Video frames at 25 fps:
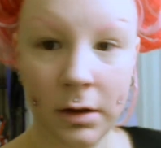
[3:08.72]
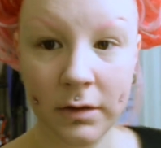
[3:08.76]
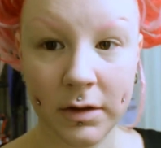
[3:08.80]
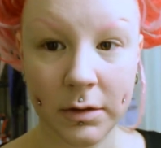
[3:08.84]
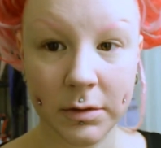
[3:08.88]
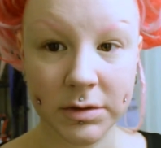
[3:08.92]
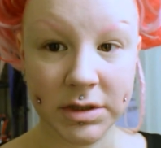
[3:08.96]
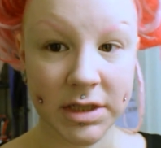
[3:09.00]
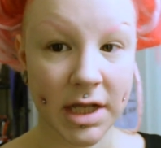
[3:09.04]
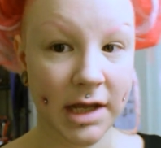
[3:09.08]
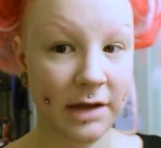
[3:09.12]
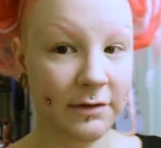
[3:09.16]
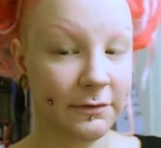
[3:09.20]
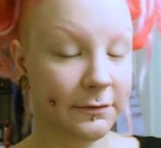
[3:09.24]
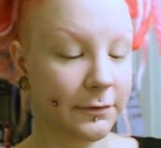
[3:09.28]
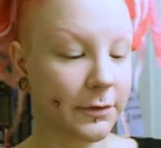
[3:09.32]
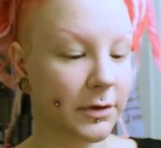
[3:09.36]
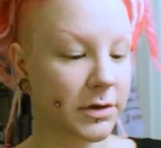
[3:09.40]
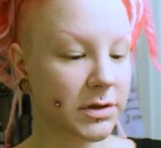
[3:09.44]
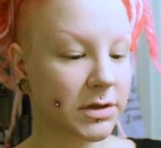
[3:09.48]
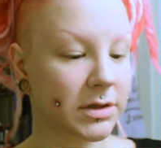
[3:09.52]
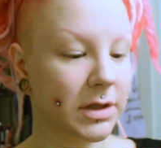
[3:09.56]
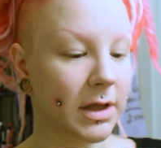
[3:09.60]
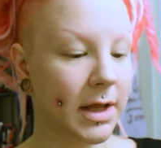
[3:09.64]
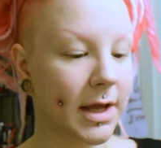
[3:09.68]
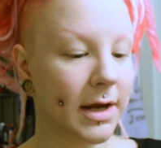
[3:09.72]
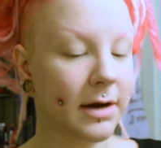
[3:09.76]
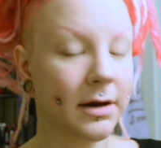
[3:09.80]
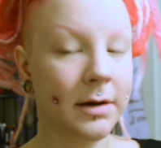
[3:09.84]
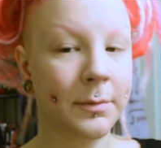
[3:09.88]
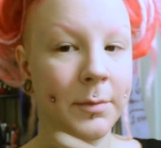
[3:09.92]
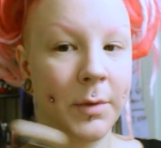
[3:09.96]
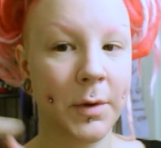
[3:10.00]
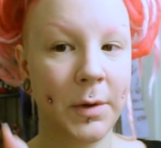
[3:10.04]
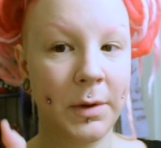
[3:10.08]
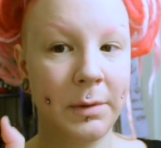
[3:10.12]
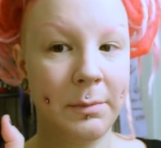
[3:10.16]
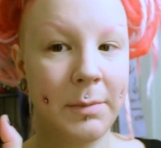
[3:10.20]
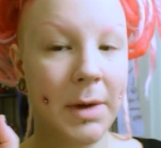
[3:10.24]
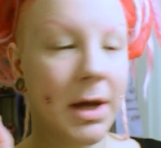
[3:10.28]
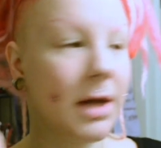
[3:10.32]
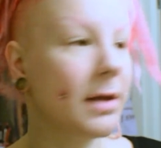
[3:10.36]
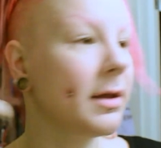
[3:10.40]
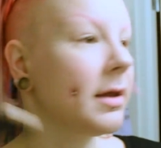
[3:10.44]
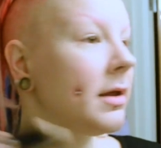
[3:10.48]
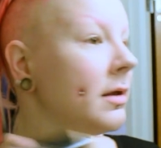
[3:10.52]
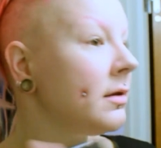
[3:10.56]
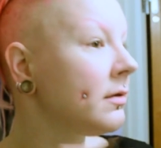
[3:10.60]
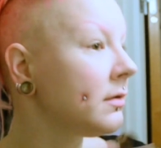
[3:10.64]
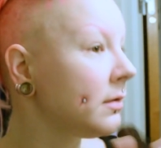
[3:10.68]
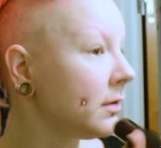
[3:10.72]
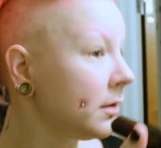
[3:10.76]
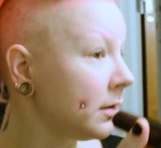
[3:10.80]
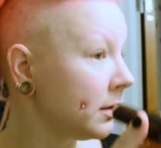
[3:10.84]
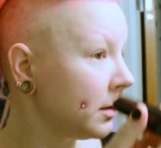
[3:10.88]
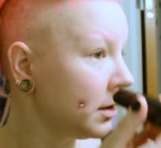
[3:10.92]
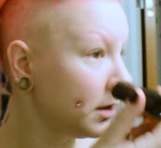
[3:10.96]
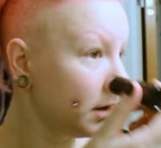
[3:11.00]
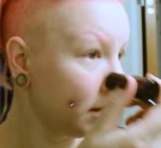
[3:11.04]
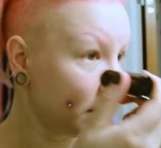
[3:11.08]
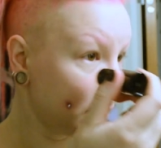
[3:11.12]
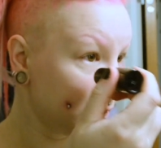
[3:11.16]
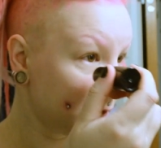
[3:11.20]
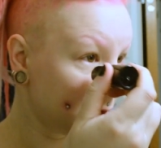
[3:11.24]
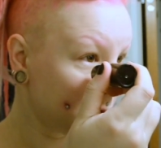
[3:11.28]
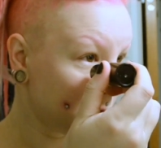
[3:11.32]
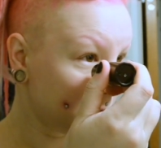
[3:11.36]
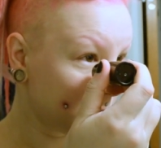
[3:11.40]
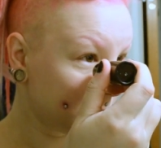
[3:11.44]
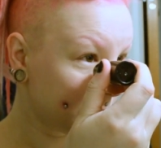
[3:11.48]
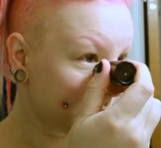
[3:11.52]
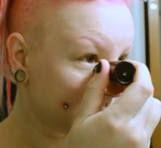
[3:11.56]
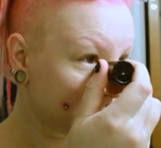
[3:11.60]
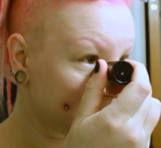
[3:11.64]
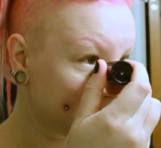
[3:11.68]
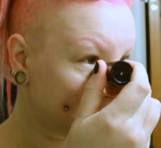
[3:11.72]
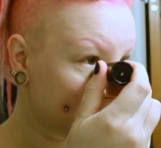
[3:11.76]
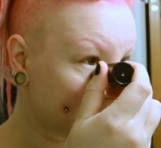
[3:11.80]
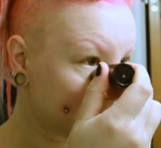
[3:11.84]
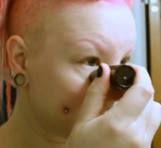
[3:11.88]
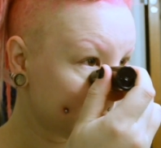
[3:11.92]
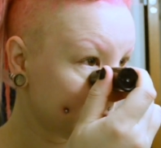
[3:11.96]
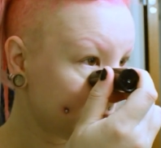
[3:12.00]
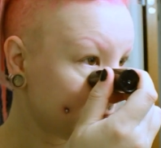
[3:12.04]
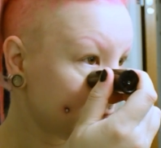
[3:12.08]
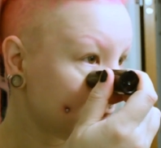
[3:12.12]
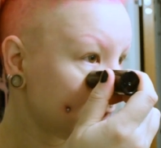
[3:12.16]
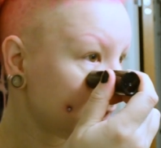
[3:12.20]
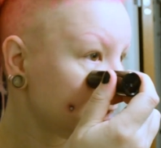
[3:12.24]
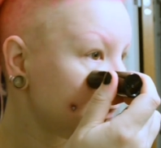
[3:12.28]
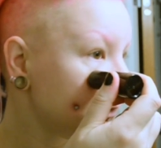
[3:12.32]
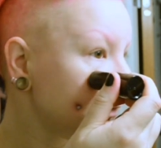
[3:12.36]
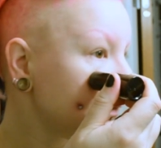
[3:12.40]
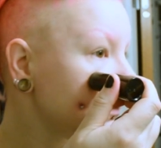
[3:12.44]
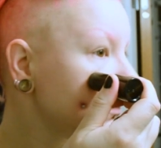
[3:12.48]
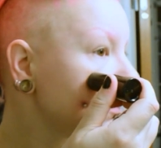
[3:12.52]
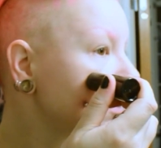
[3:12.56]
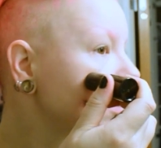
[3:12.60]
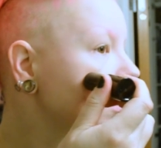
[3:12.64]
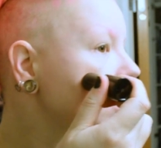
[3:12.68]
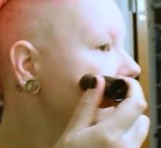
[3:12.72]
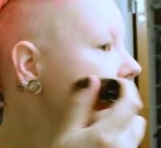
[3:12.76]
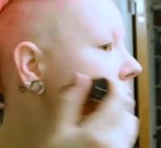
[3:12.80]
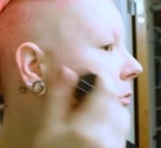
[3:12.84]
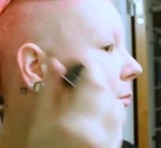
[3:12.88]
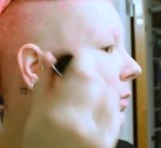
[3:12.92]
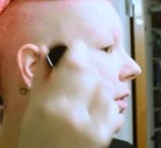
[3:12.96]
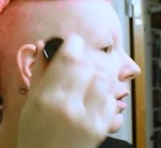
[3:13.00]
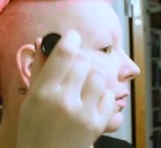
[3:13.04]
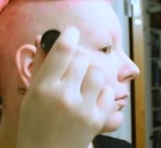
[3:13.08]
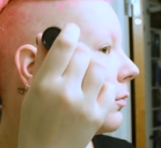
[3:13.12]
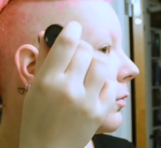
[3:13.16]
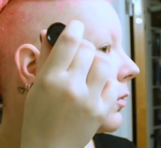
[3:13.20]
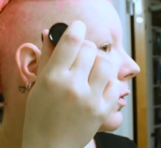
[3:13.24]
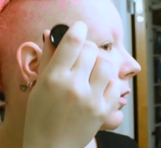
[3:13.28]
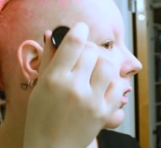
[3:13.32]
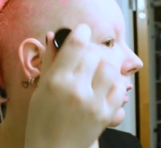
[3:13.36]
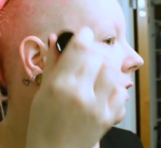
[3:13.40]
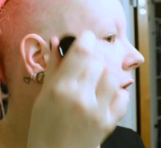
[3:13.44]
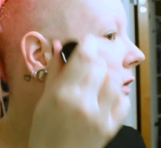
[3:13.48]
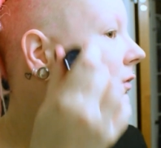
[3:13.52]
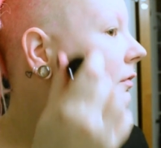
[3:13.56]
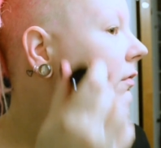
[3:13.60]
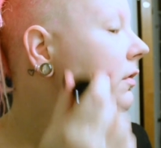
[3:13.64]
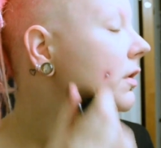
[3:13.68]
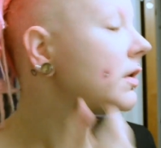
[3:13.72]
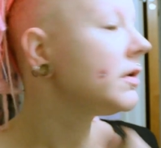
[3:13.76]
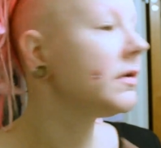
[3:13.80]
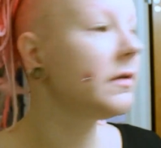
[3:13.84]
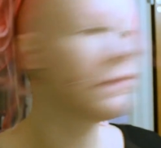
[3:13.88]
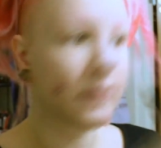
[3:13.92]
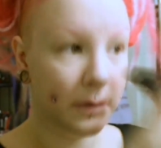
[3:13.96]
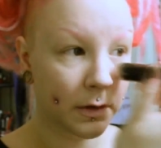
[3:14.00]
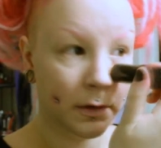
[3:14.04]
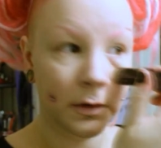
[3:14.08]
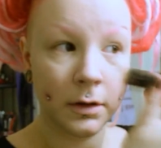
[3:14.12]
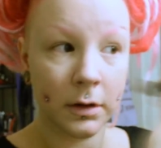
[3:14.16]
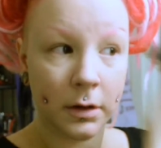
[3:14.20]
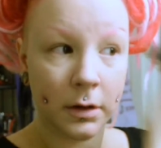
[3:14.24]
That was a first layer. I'm going back in over the parts that do need a bit more coverage.